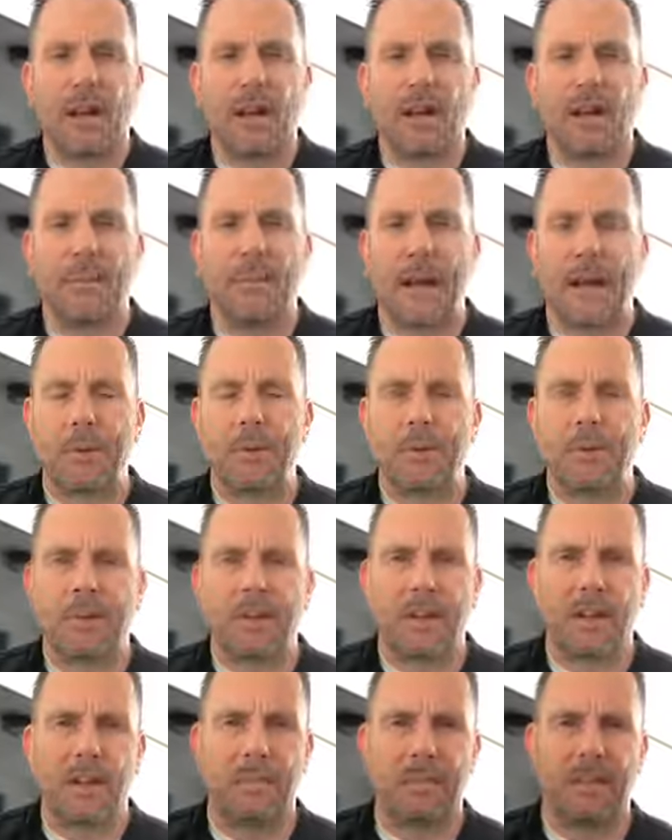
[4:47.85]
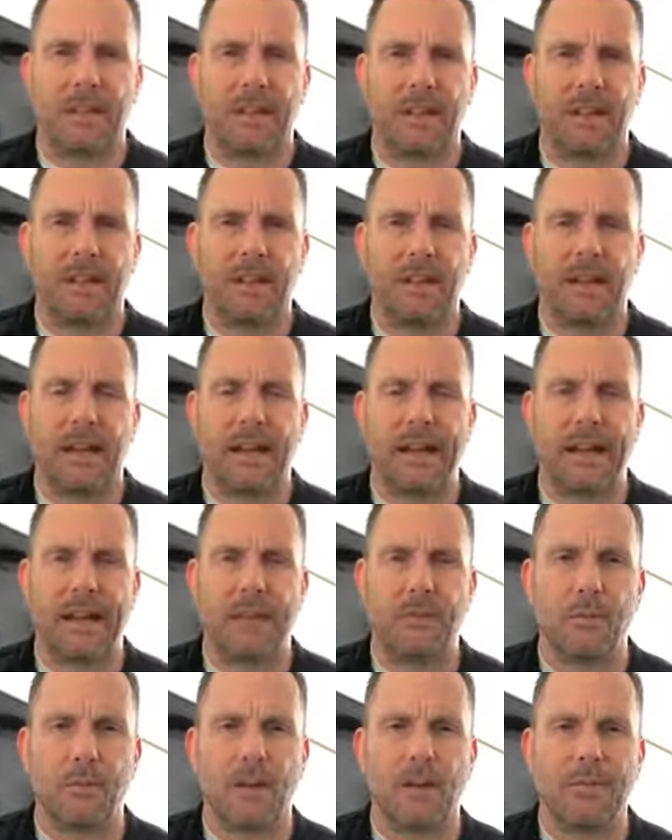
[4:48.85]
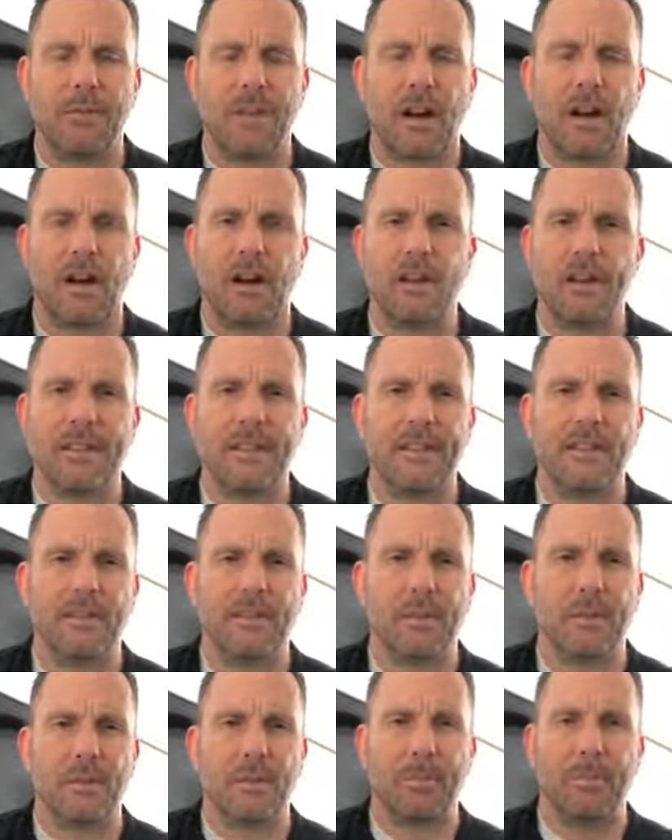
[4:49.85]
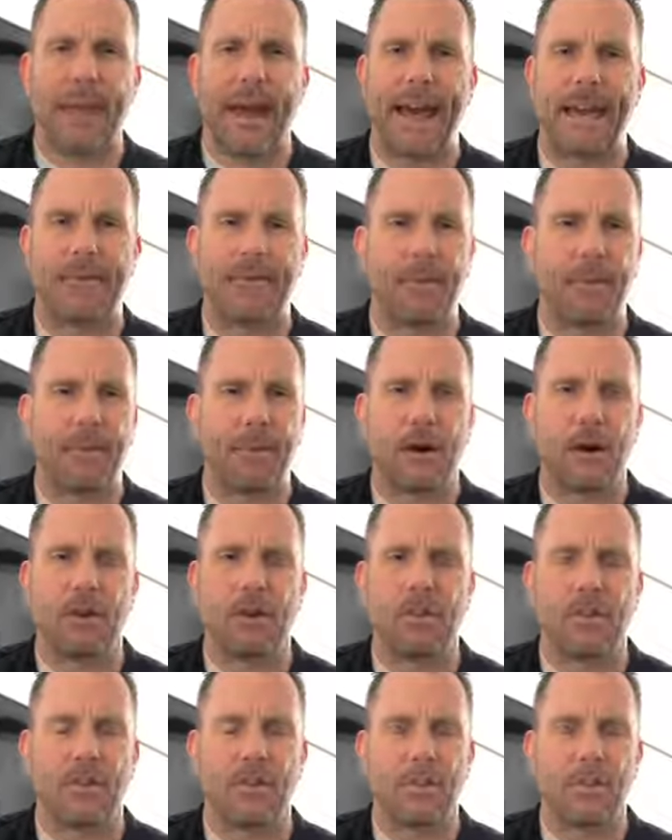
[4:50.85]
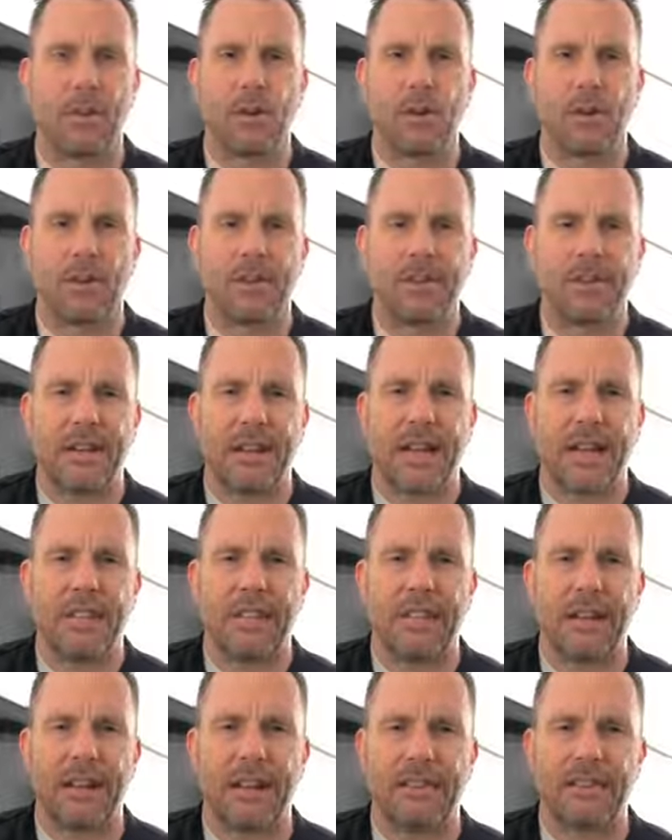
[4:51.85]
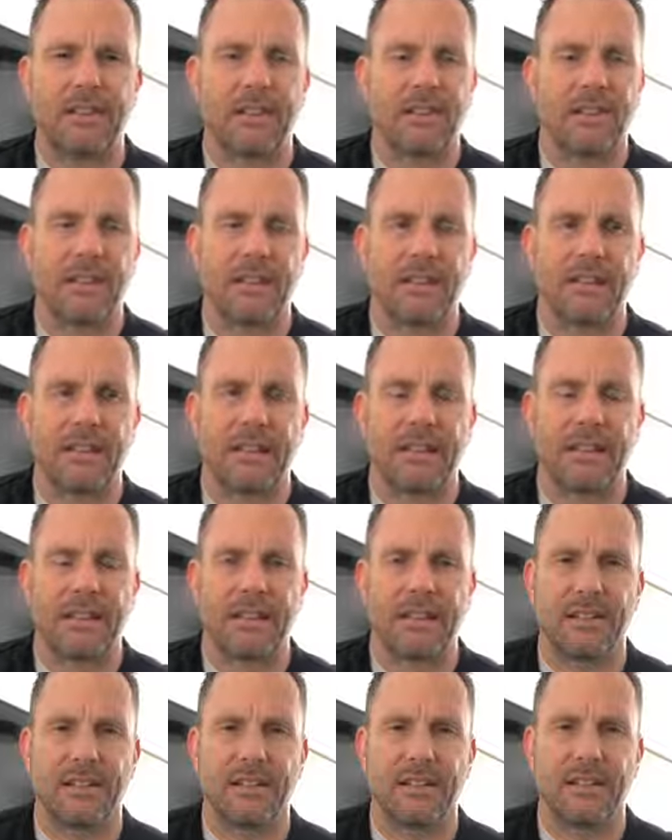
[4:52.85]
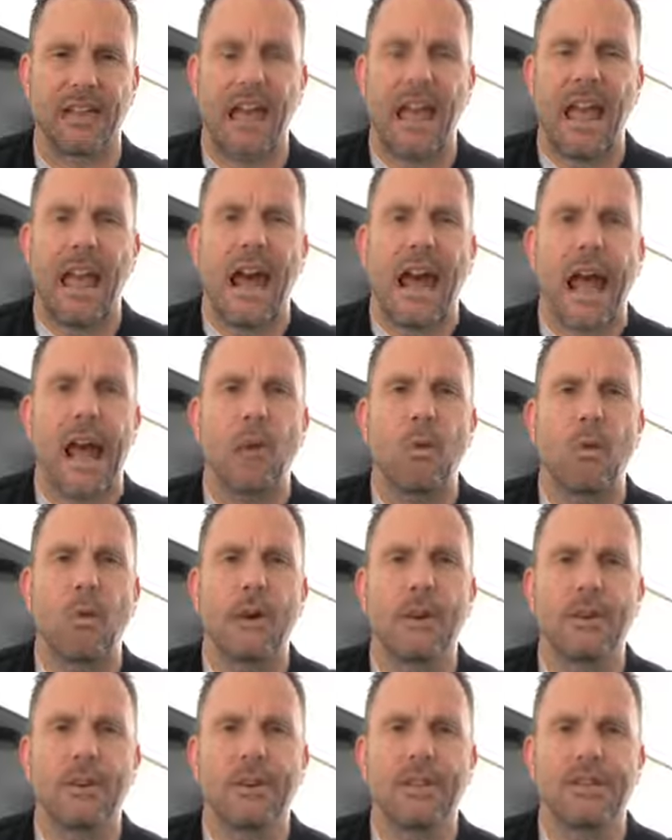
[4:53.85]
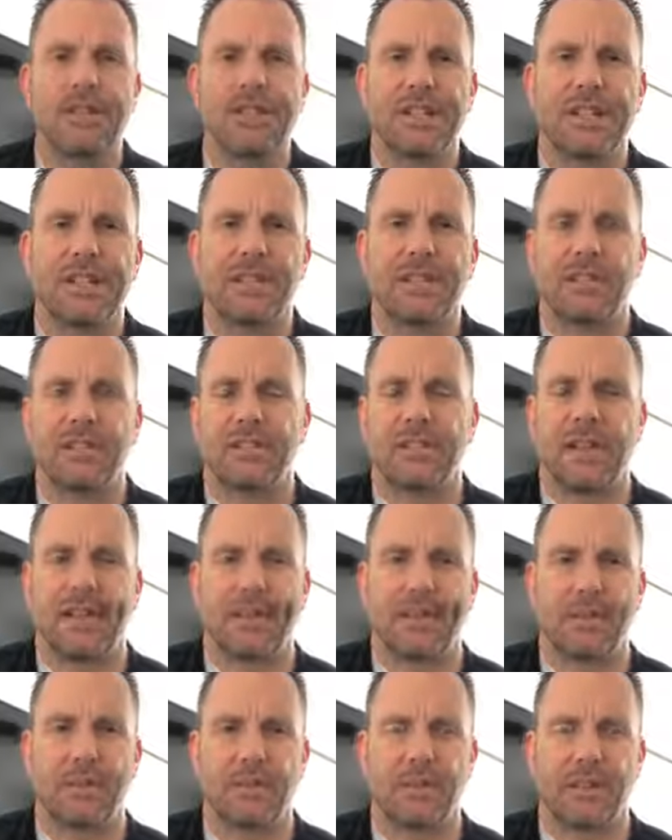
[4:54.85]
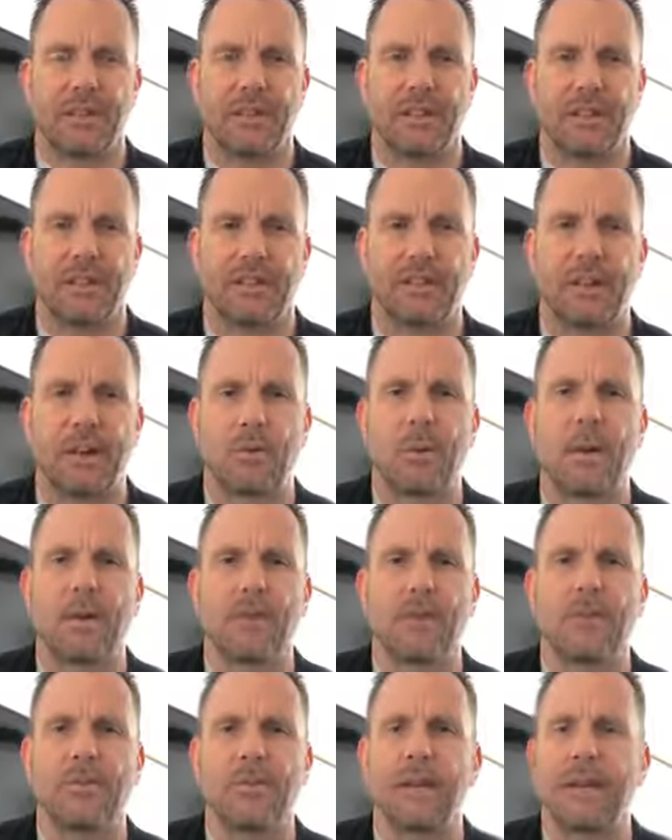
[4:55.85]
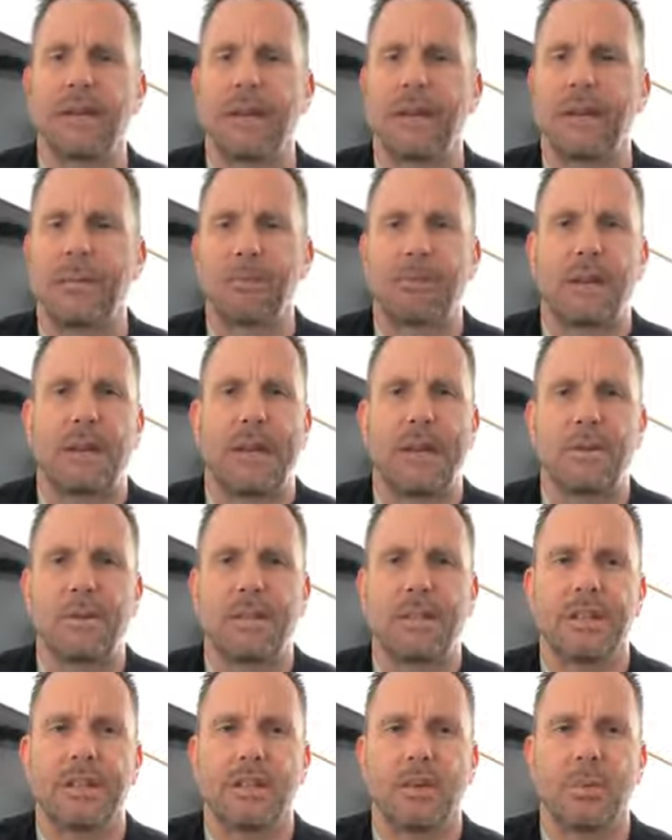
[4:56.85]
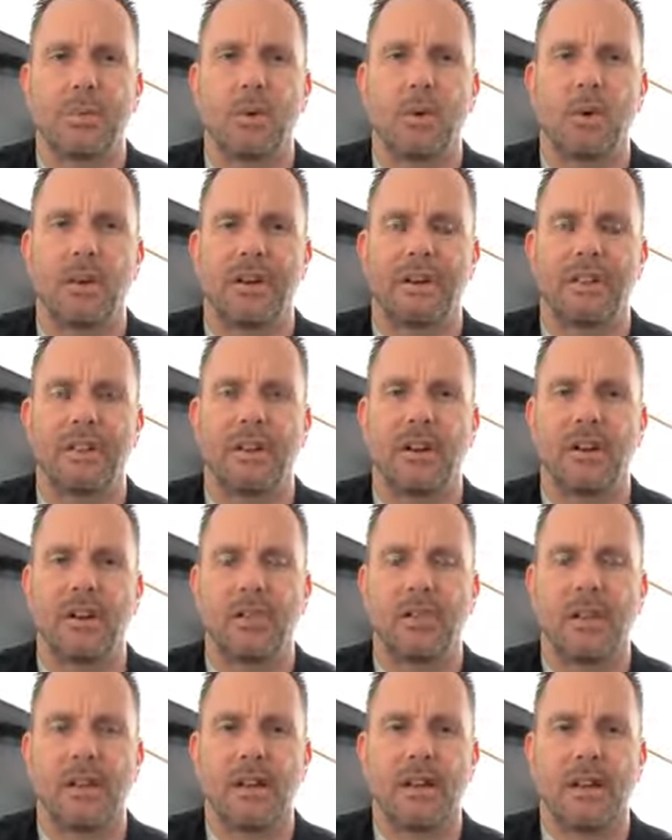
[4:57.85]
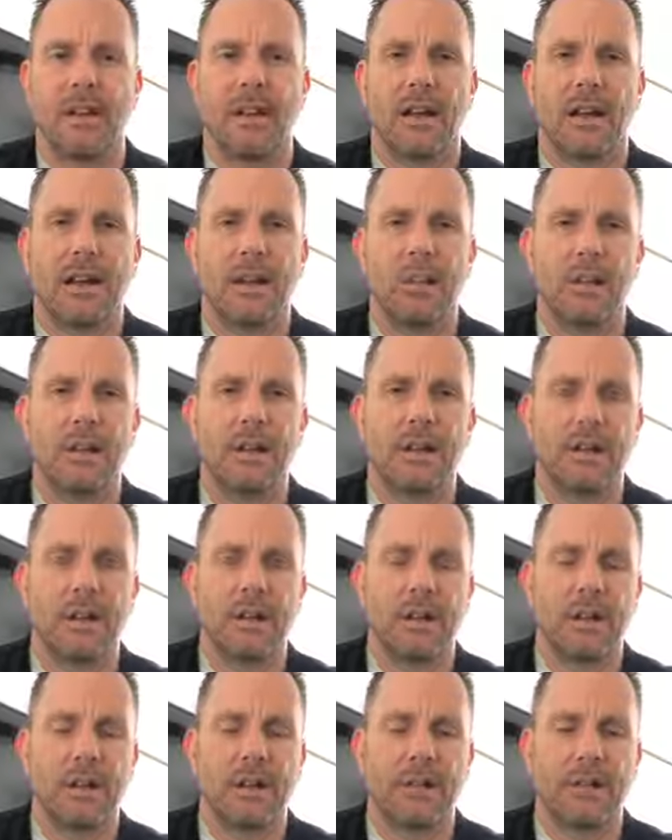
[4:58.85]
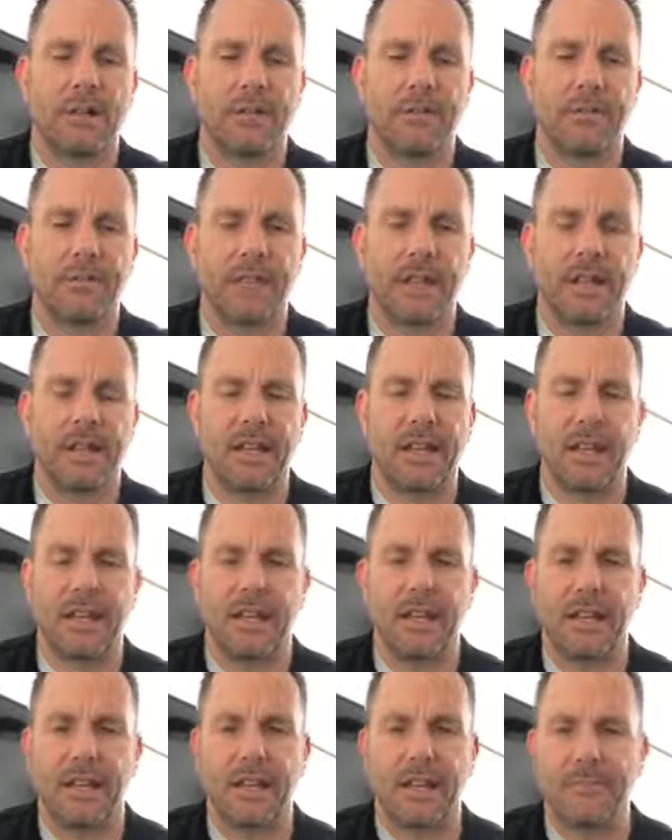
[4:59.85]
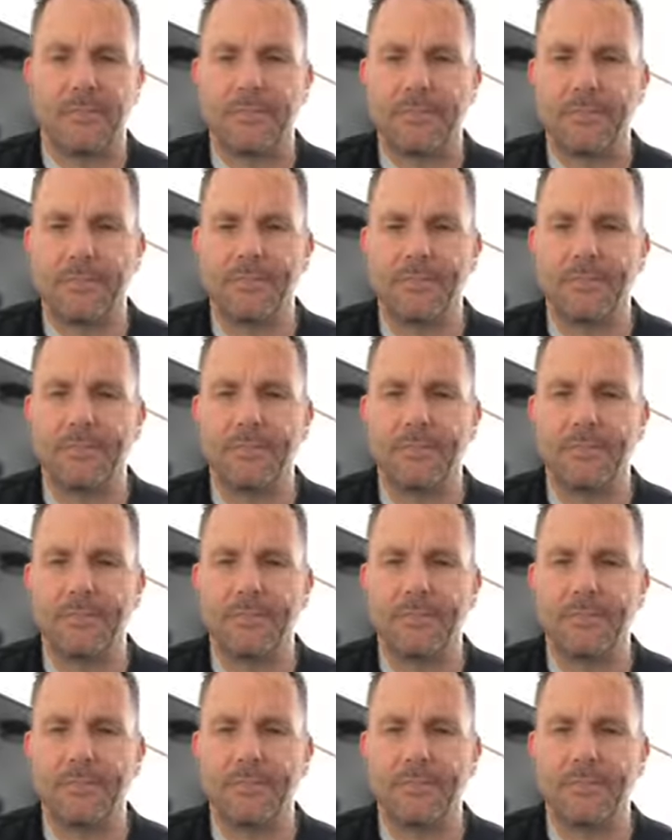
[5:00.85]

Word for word: um, I was clumsy. I was all into basketball and sports and athletics and things like this. I wonder if Jesus liked those things. I wonder if he liked playing with the other boys, you know? I wonder if he